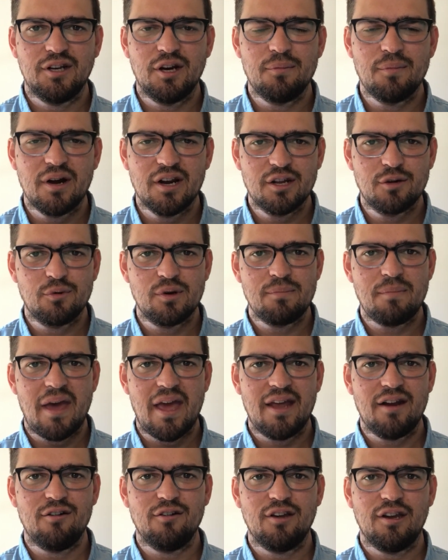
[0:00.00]
money we
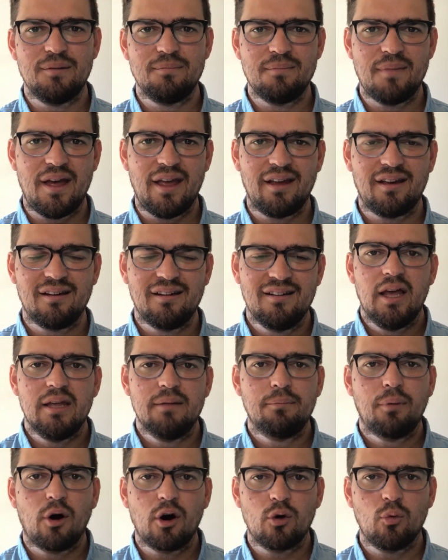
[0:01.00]
made or didn't make. In
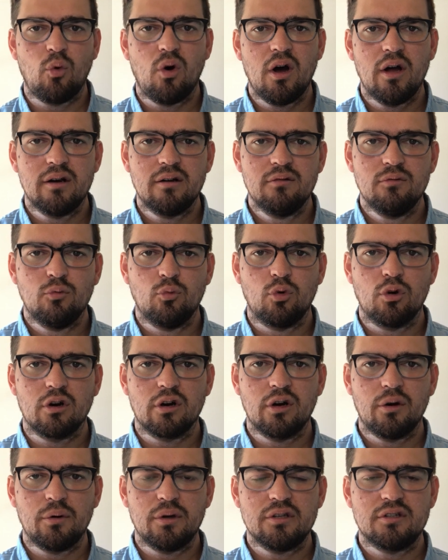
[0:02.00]
part one, we're
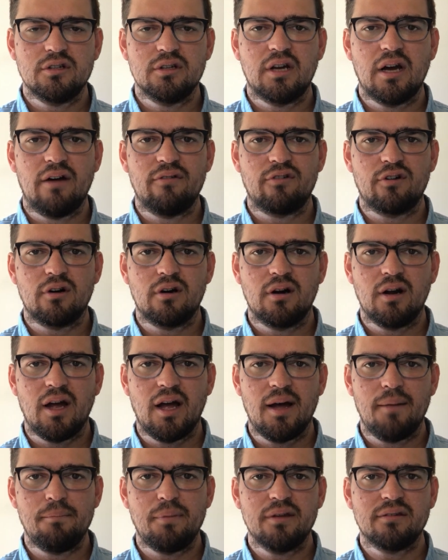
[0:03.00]
going to cover
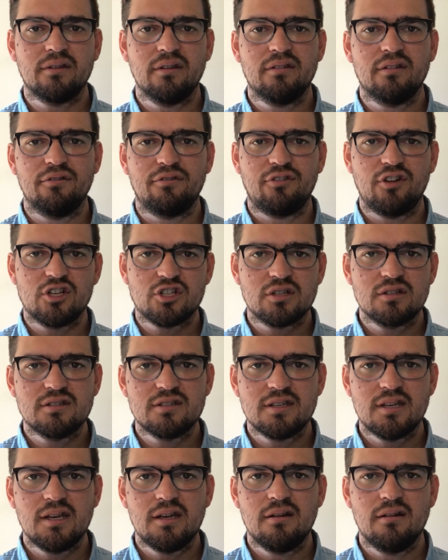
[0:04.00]
business
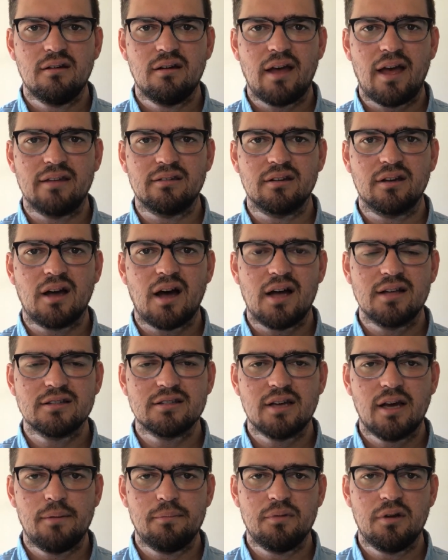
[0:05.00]
efficiency as a
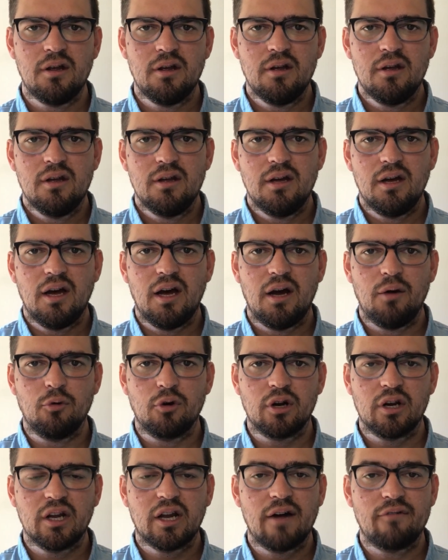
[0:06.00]
concept. We're
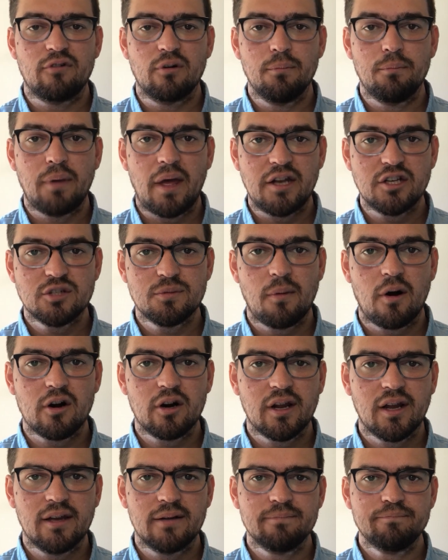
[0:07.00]
going to cover
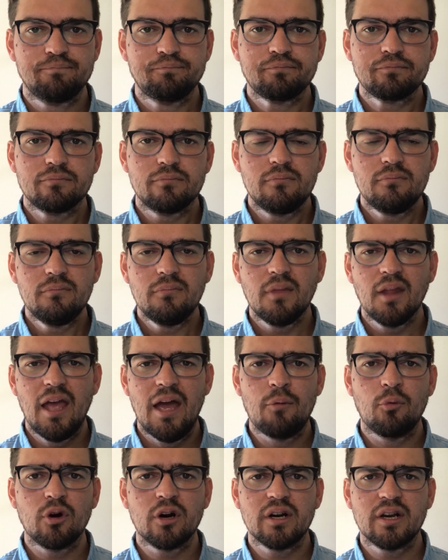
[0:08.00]
benchmarking,
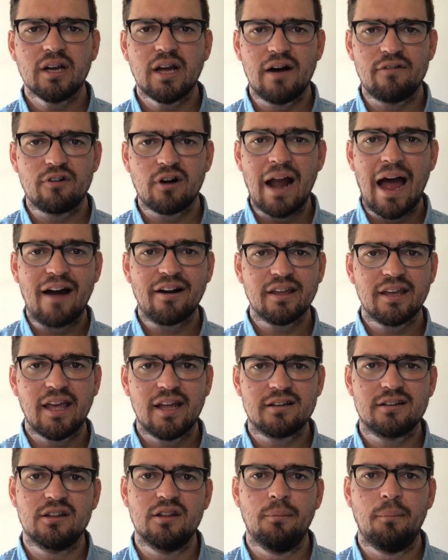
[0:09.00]
and we're going to cover how to
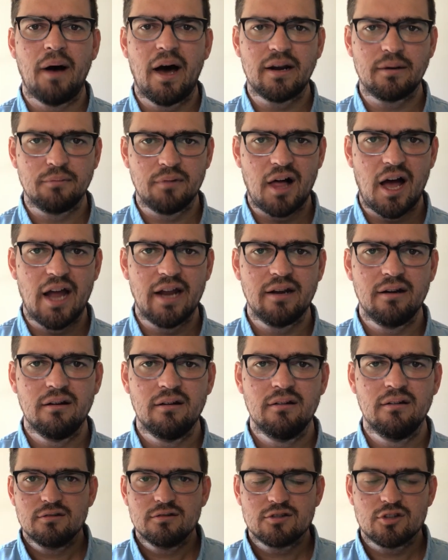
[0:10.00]
get to the bottom line.
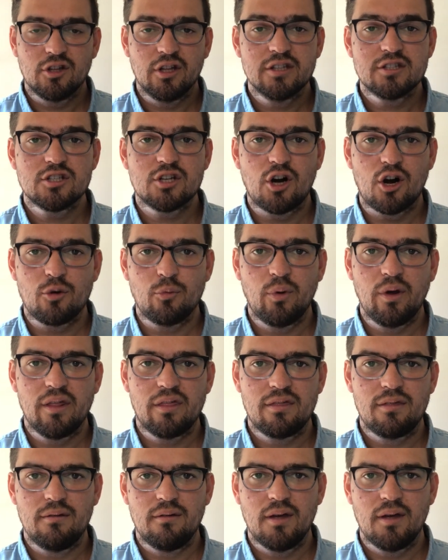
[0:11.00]
So let's start with